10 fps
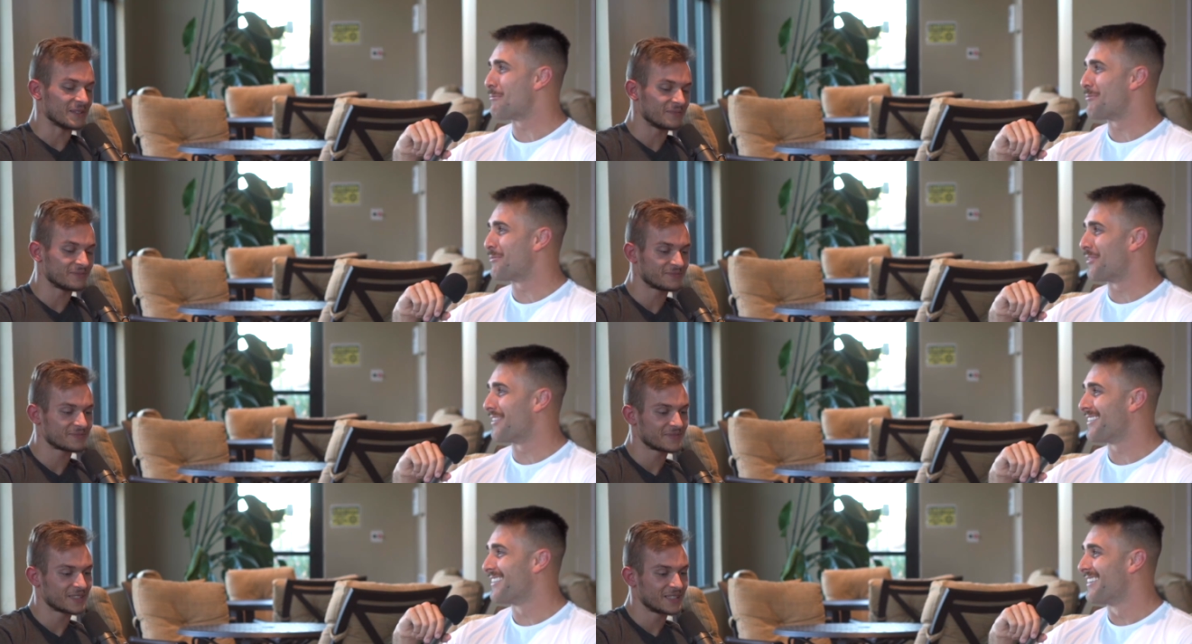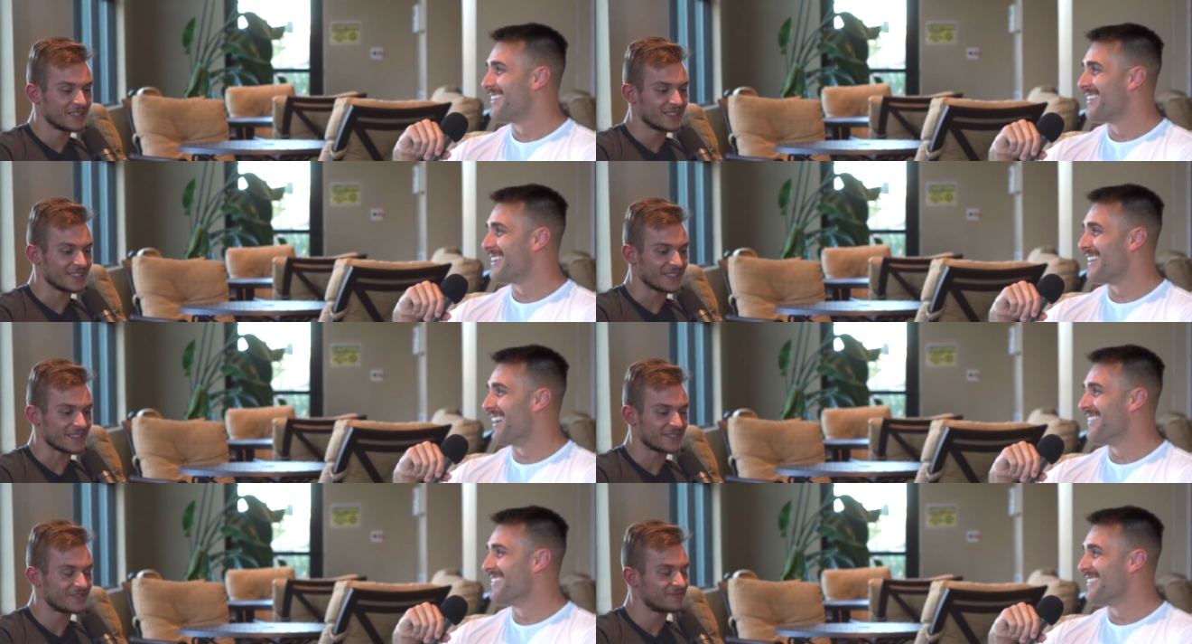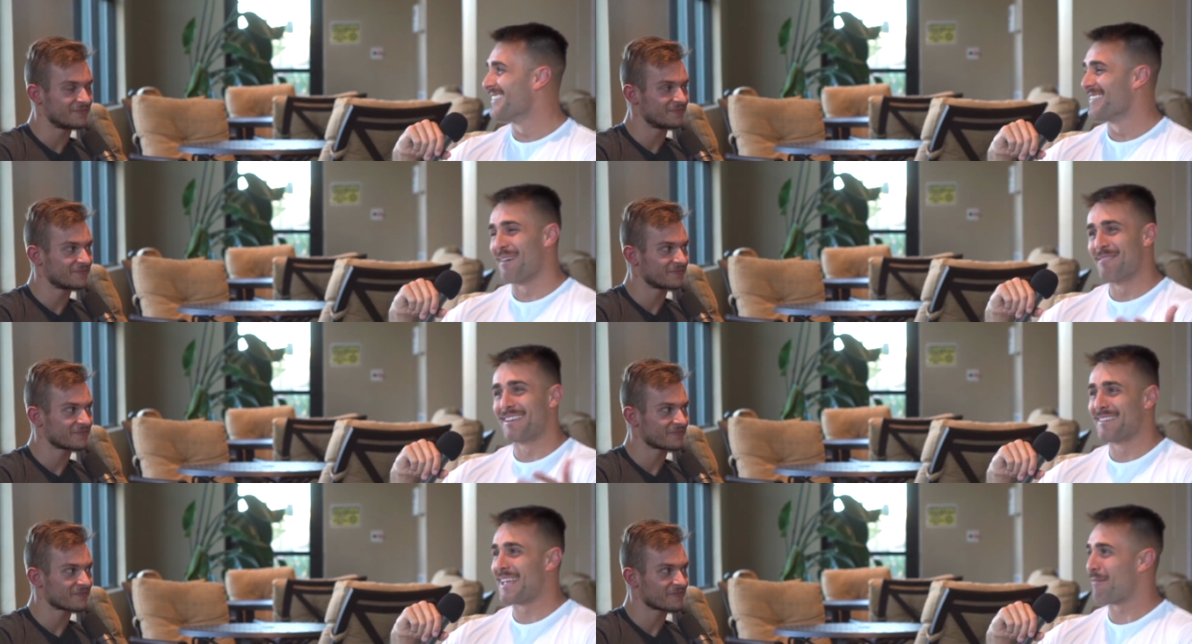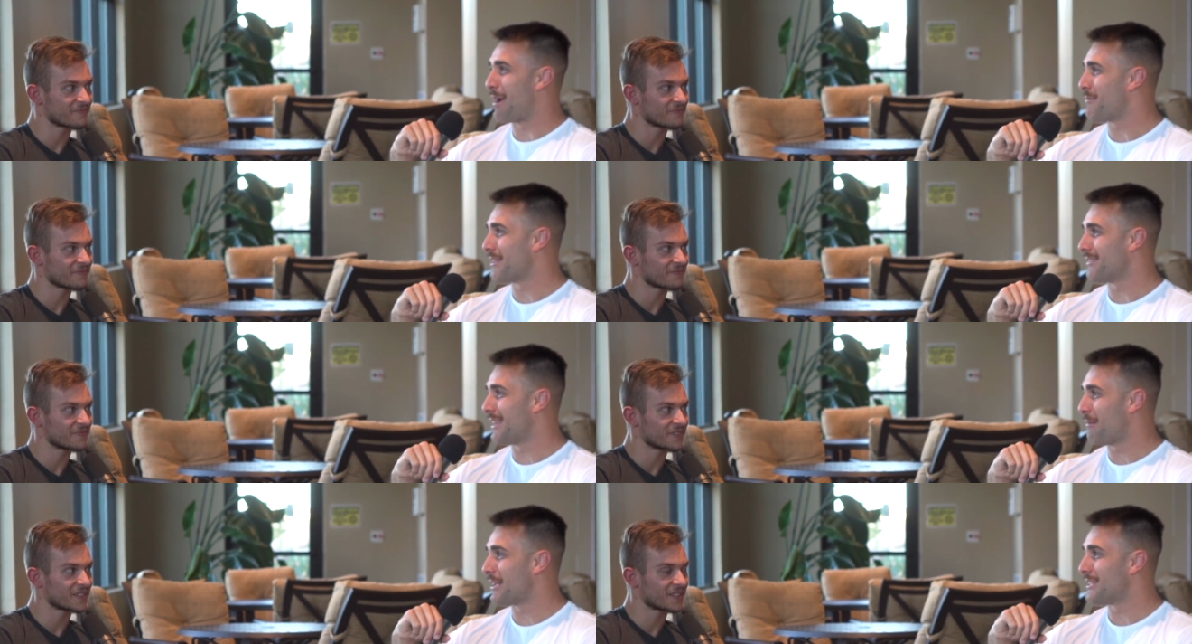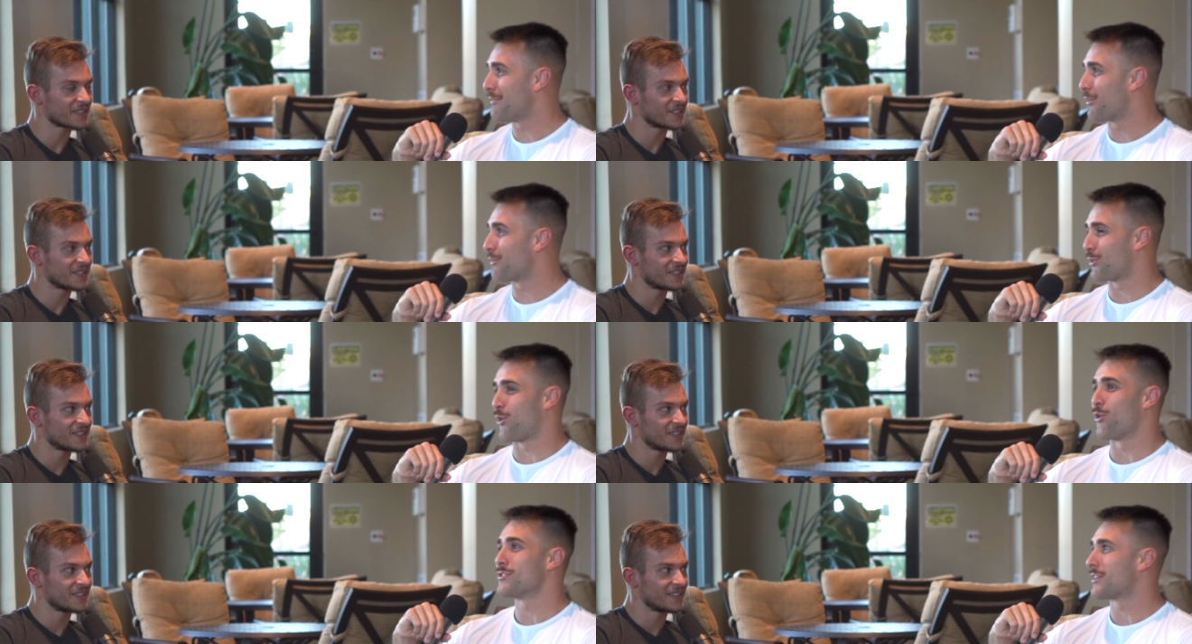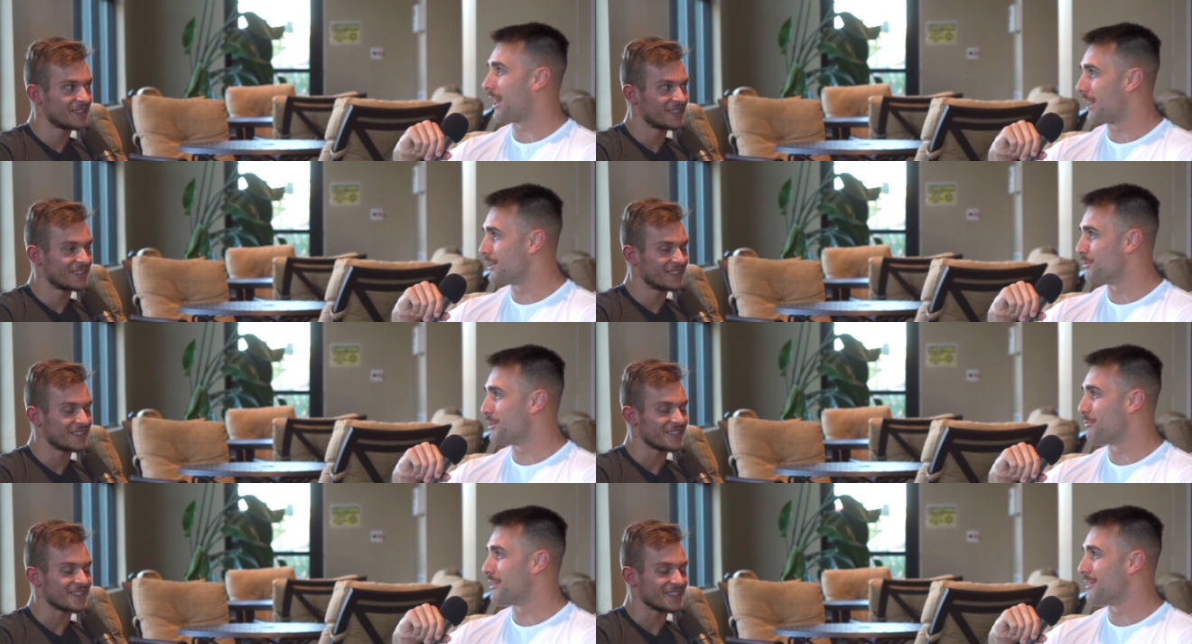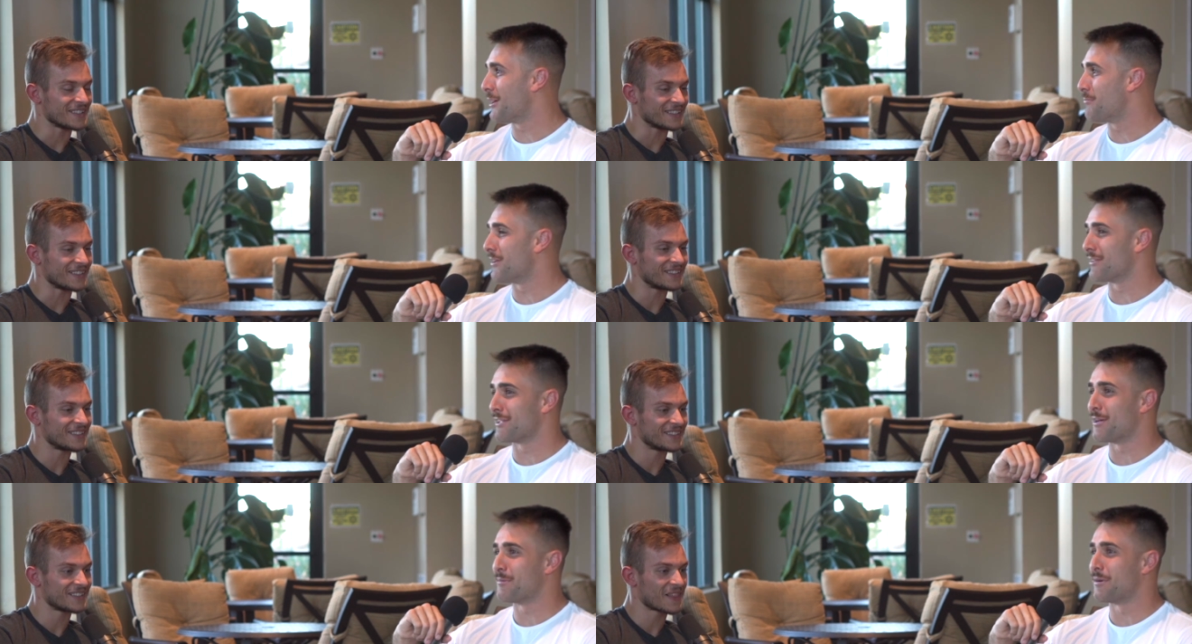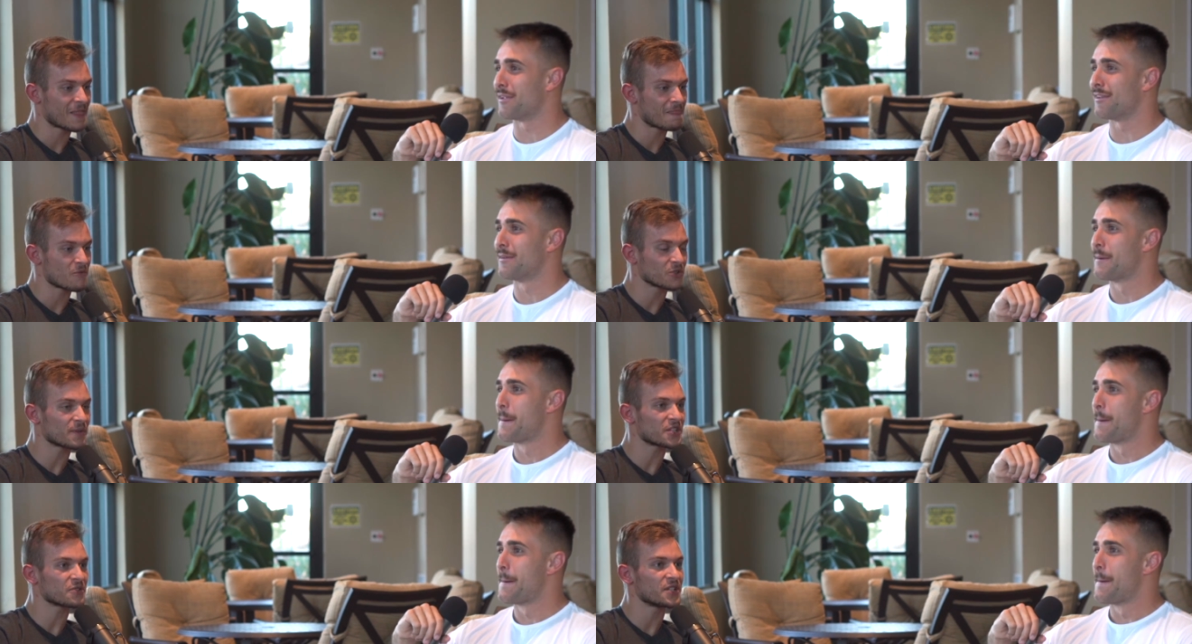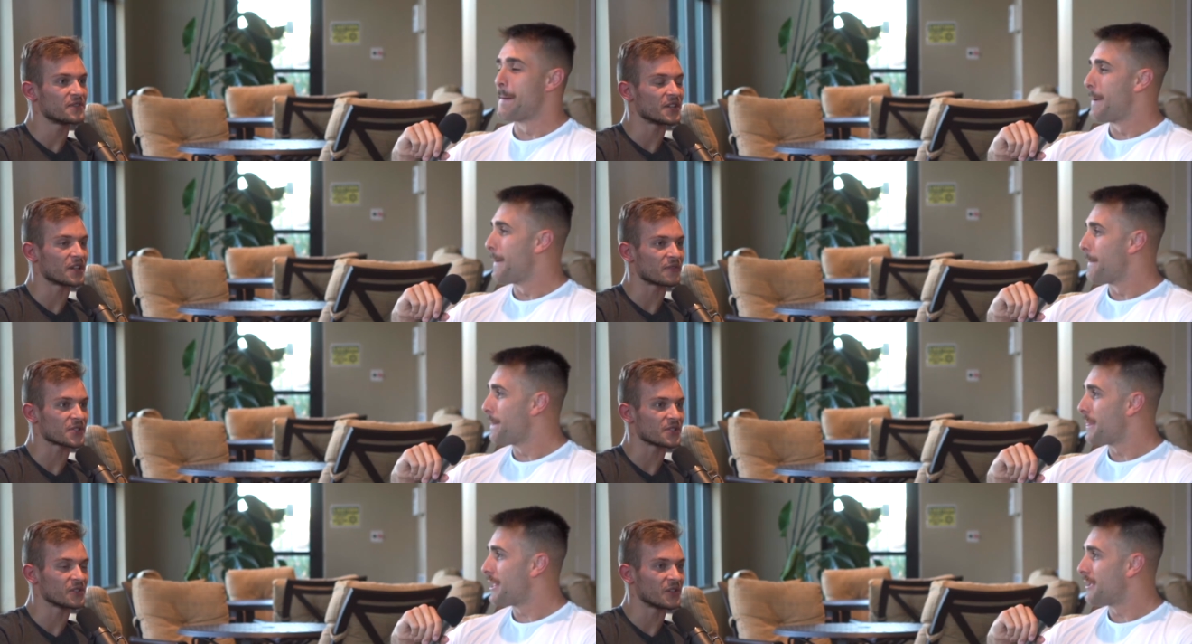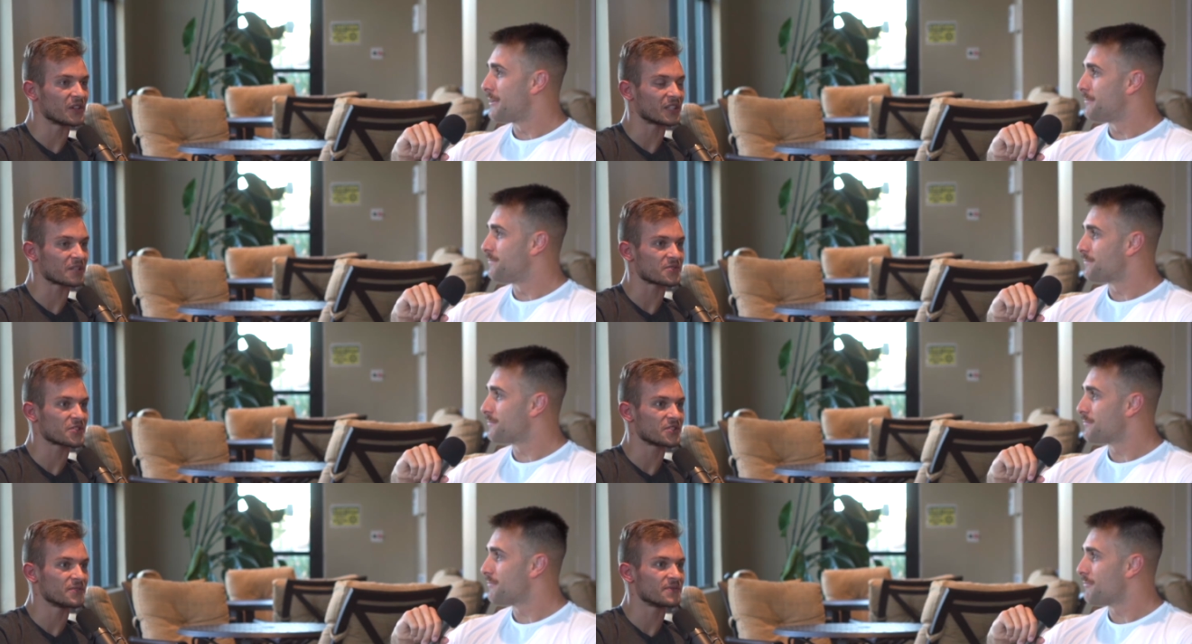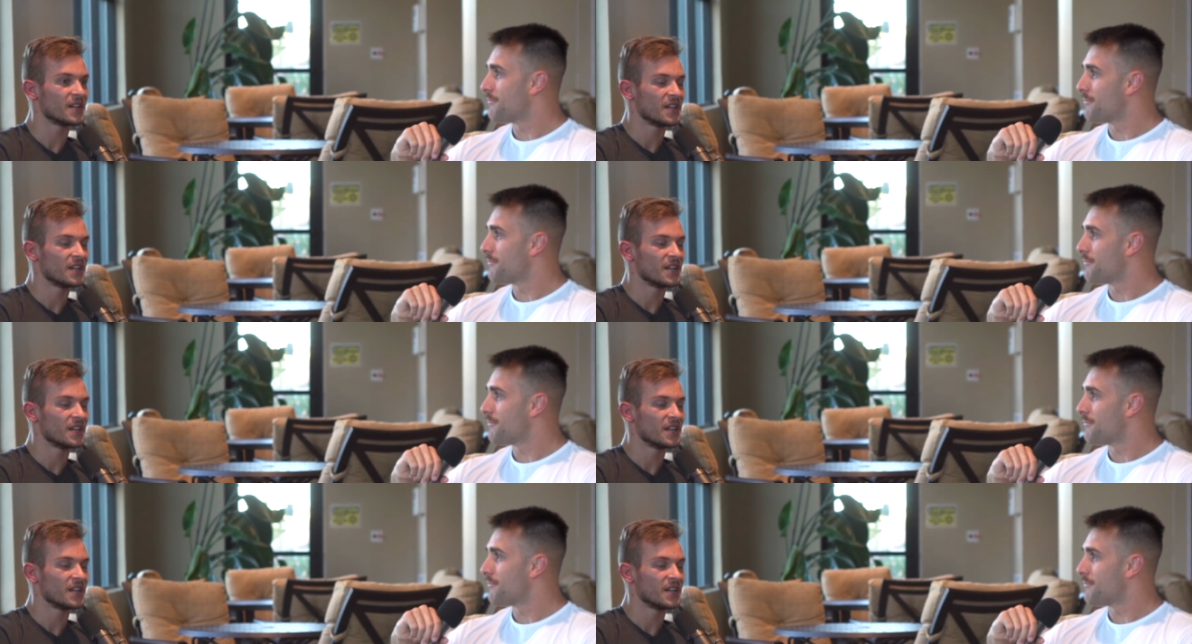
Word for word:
Speaker 1: before. You know, I mean, yeah. How many how many different curls can I do with with a dumbbell? You know, but
Speaker 2: well, especially when you've done it for so long, like I'm sure you've